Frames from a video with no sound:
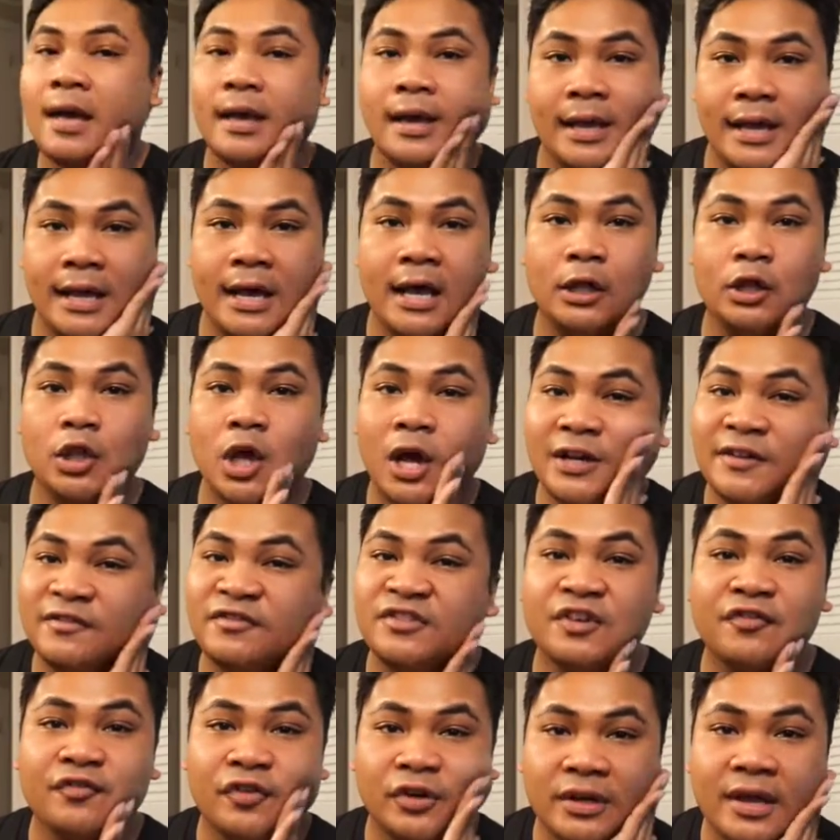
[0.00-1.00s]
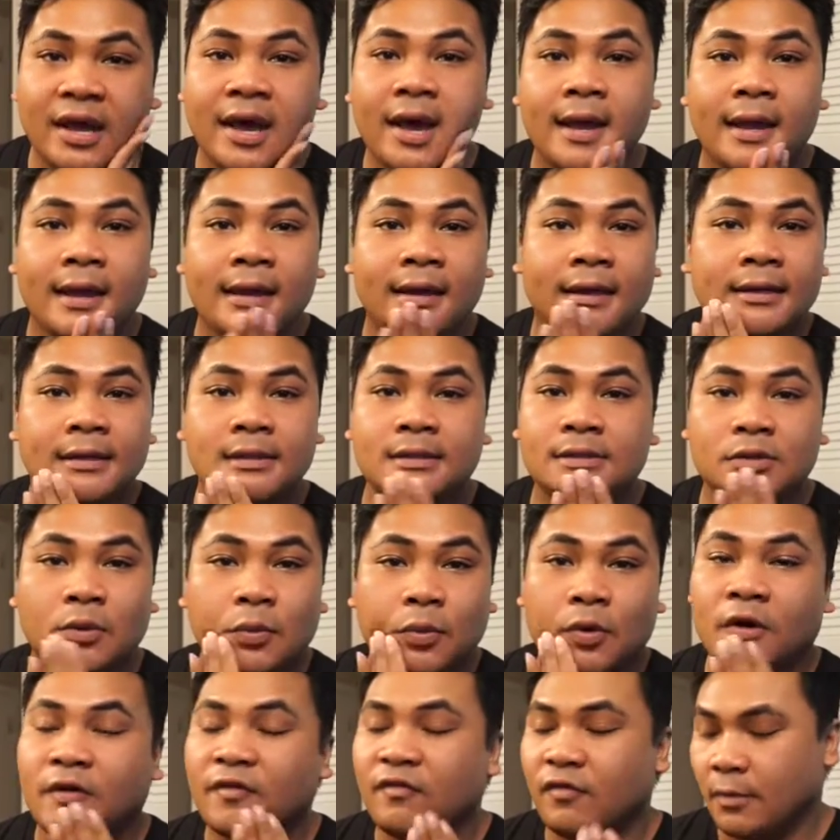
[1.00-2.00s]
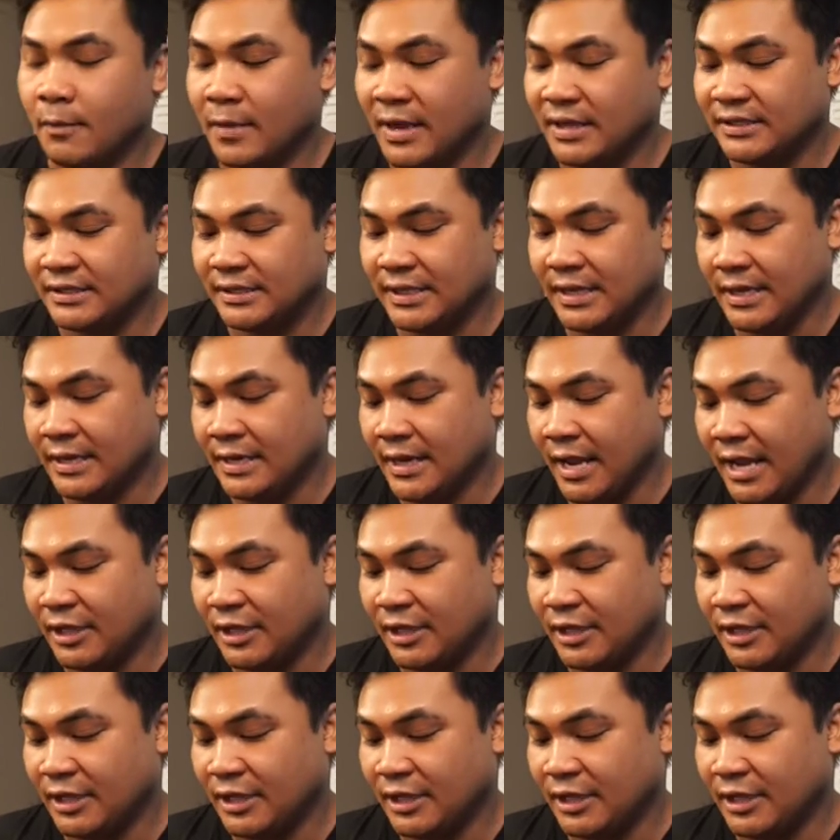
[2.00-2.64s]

A lot of different kinds work for my skin.